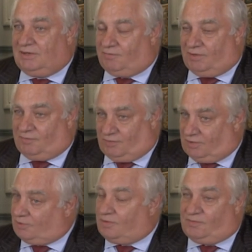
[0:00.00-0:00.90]
for the
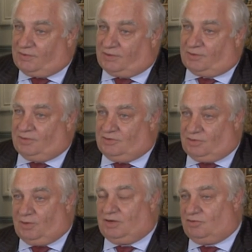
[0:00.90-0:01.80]
further
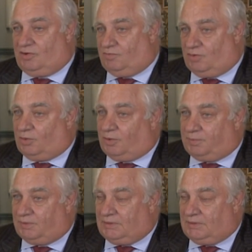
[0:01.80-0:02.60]
integration of Europe.